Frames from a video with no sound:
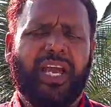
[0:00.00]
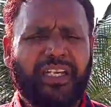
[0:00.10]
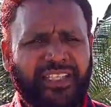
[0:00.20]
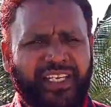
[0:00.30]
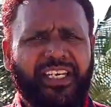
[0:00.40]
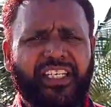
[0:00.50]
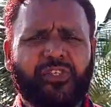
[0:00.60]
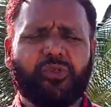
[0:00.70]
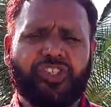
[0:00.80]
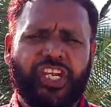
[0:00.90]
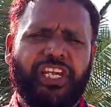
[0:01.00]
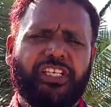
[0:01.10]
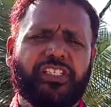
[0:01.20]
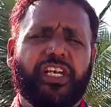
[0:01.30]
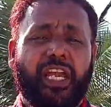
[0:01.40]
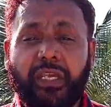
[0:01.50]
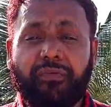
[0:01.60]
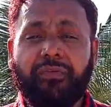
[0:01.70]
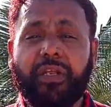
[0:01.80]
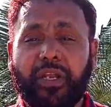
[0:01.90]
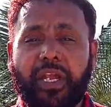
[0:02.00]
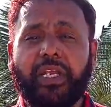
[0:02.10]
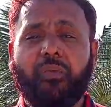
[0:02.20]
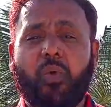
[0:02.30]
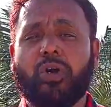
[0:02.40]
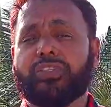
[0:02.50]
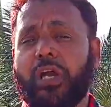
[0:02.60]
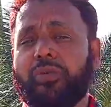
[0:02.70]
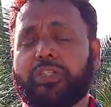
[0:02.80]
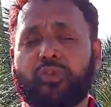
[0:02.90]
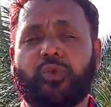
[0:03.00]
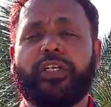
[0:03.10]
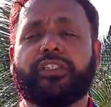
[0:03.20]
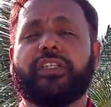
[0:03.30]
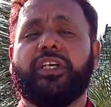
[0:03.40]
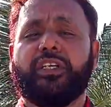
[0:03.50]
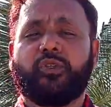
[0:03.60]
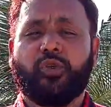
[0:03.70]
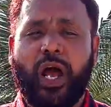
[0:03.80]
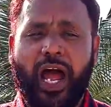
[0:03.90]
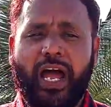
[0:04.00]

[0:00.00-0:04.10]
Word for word: and they need to change if we really want our students to